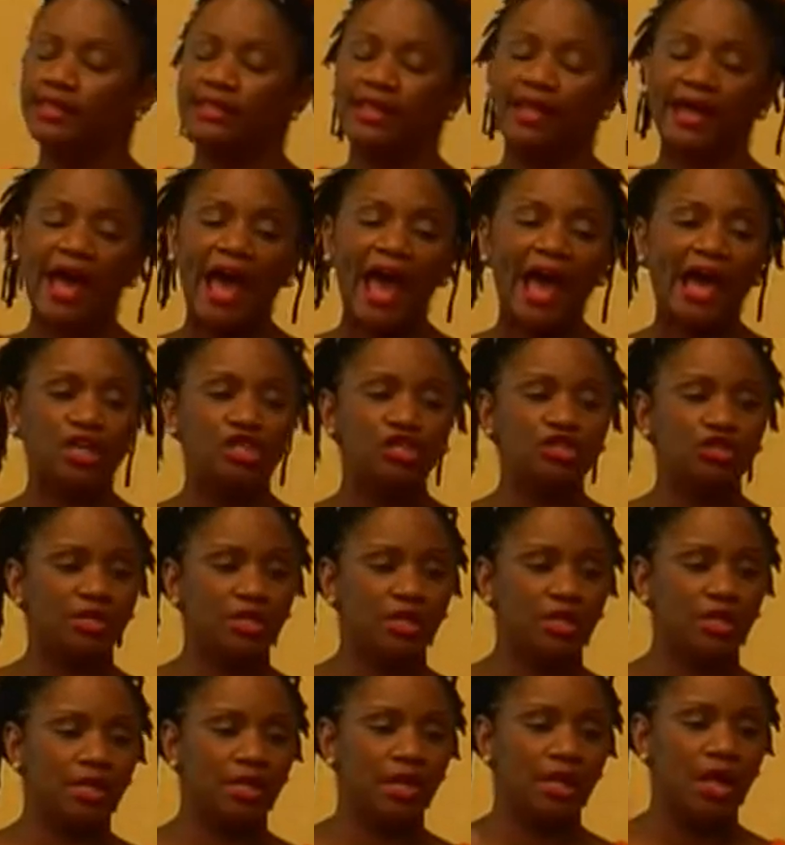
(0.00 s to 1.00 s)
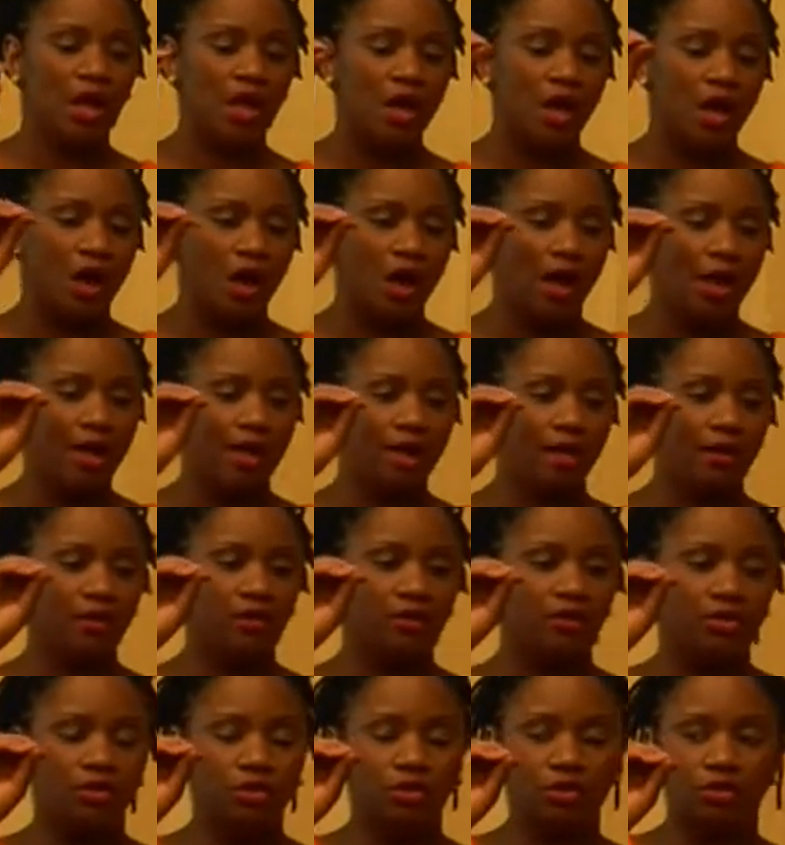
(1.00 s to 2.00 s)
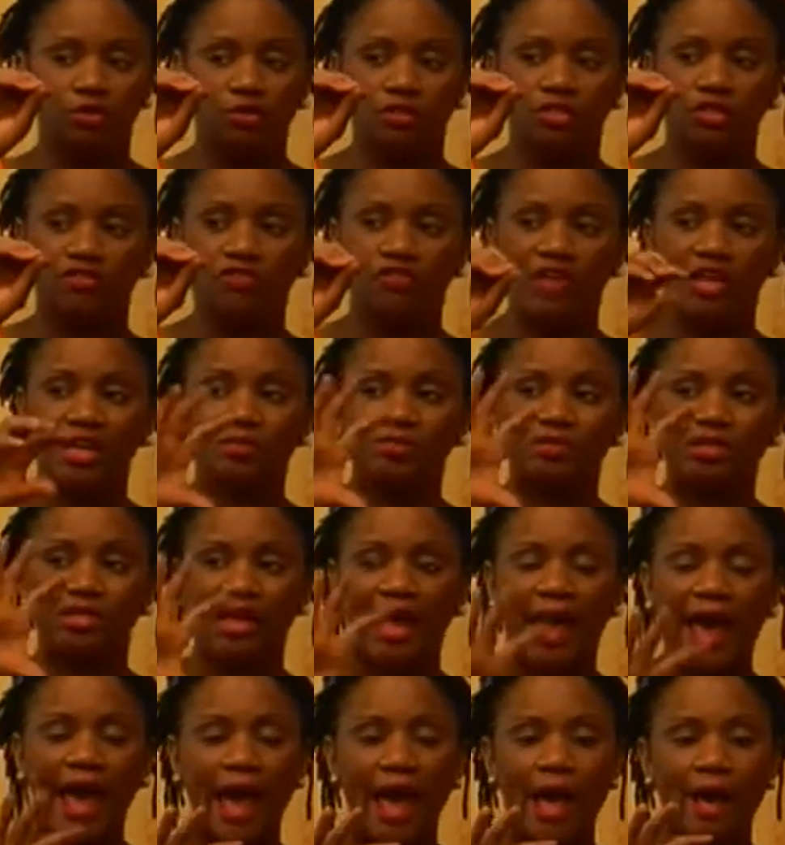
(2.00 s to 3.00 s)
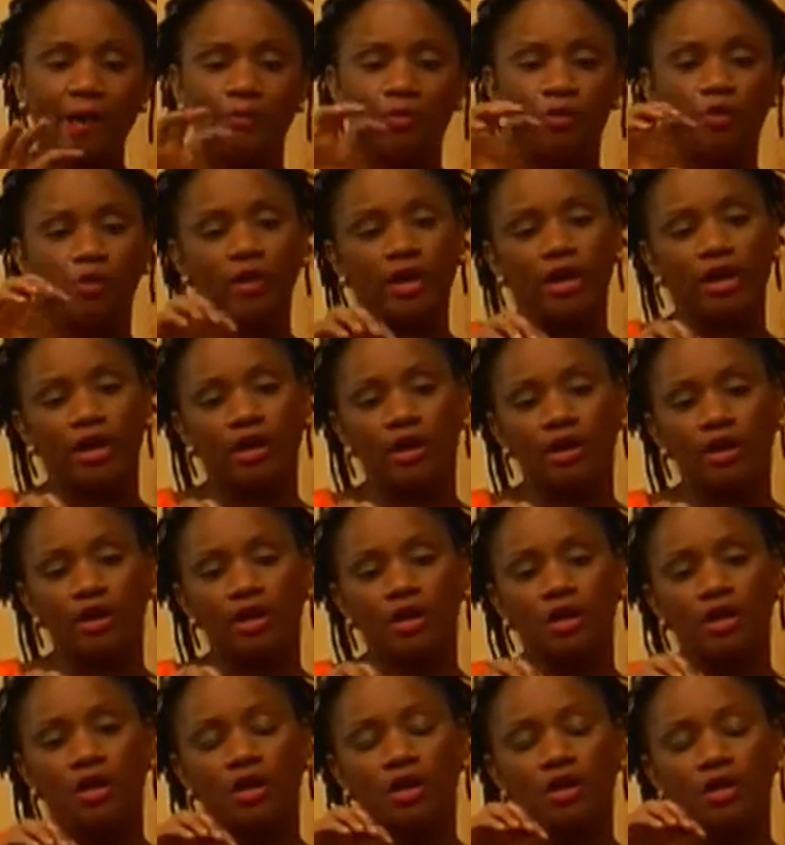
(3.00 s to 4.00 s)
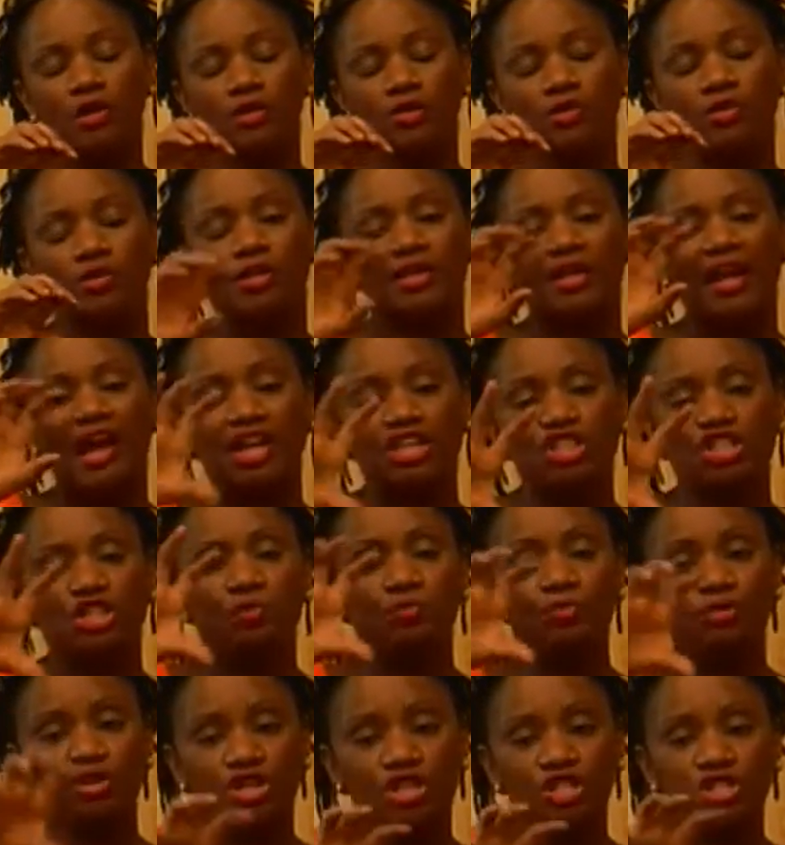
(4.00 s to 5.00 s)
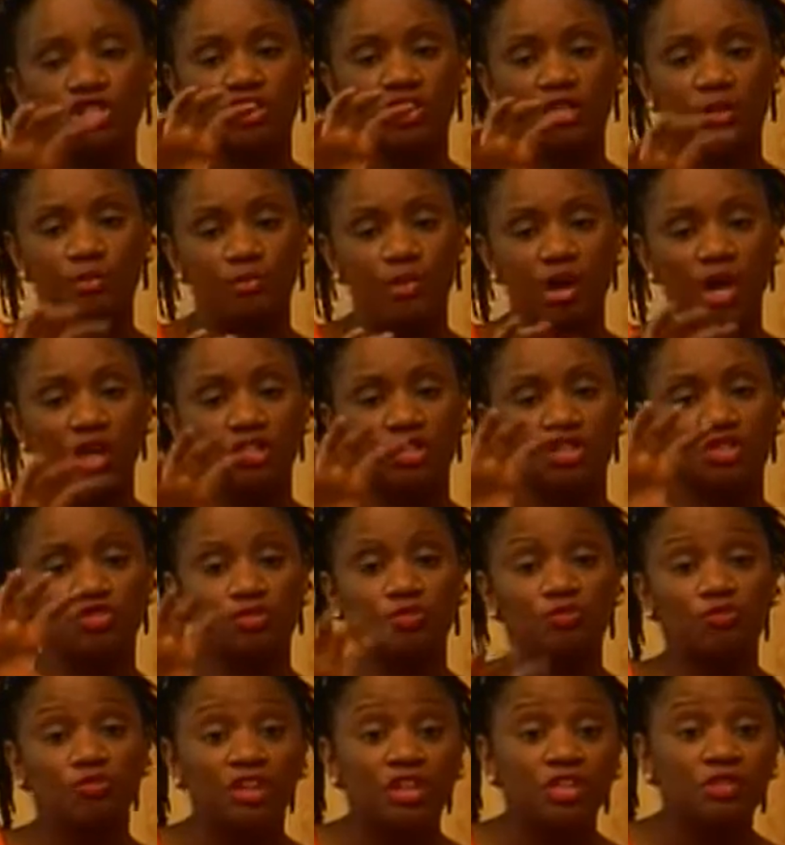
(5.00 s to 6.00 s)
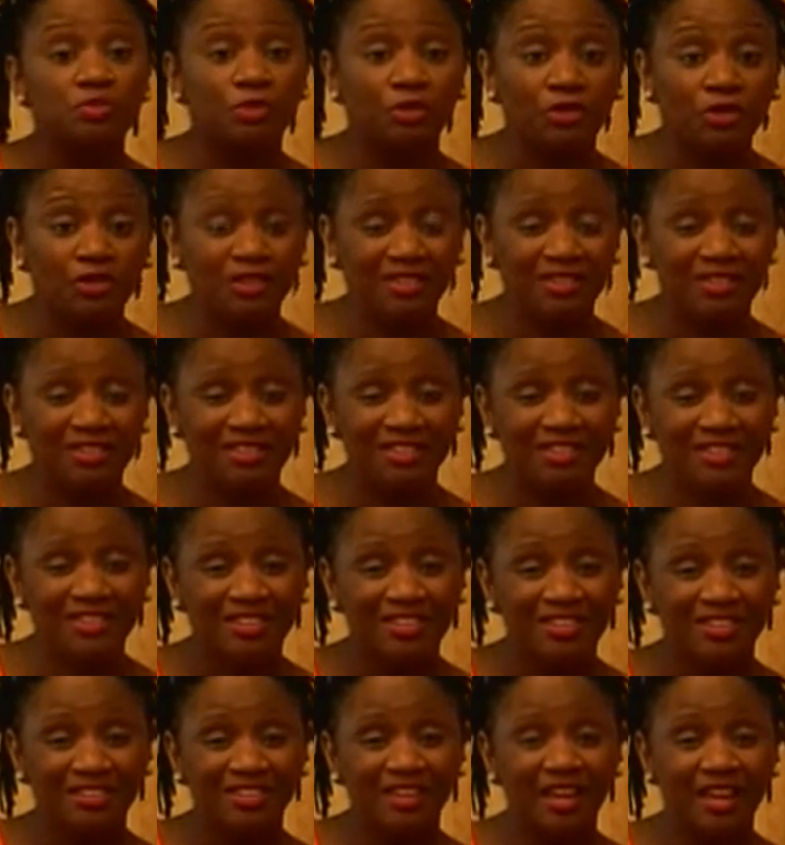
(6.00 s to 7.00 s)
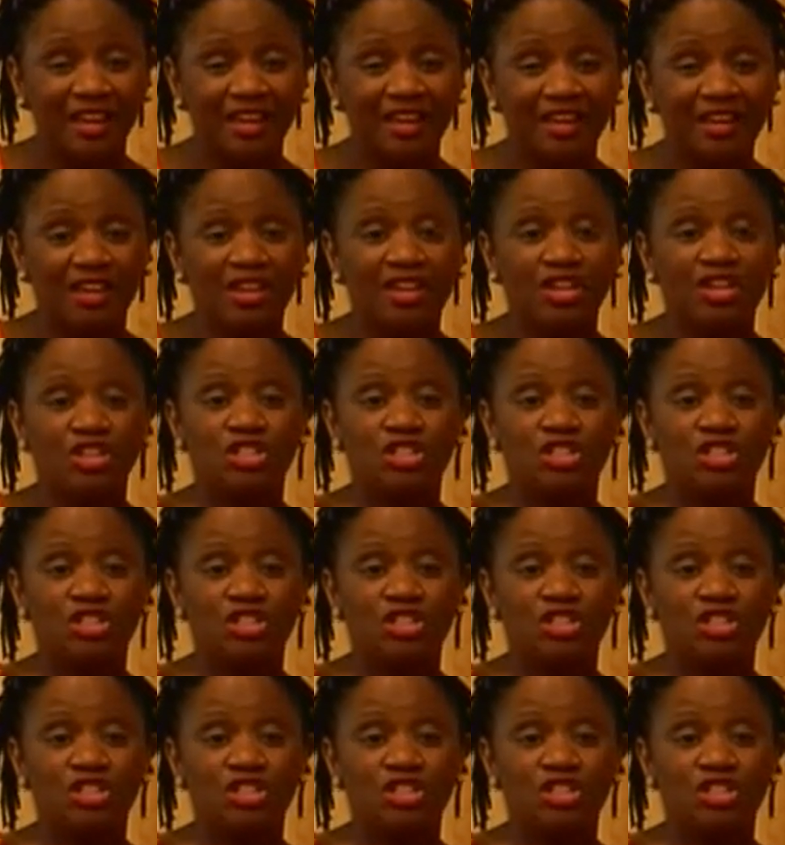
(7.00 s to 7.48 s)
and they actually developed an app where you can actually purchase their products from Facebook, okay?